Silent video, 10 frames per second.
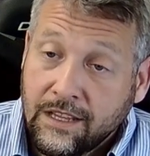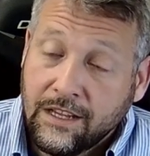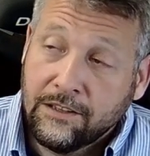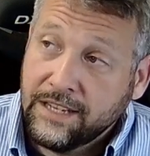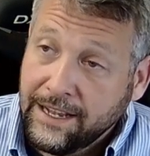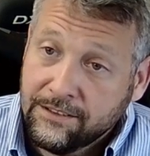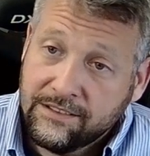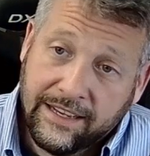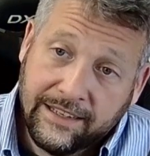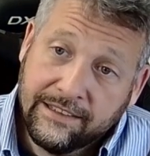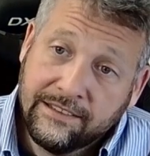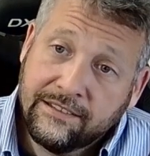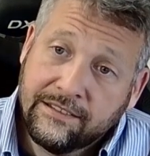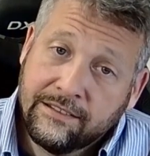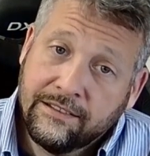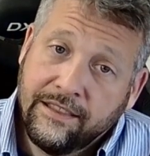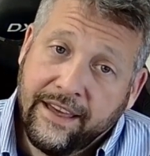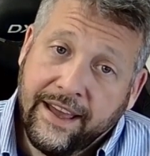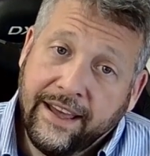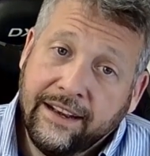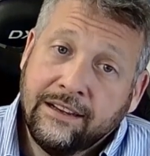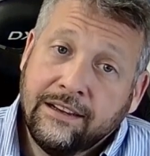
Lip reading: The other downside is that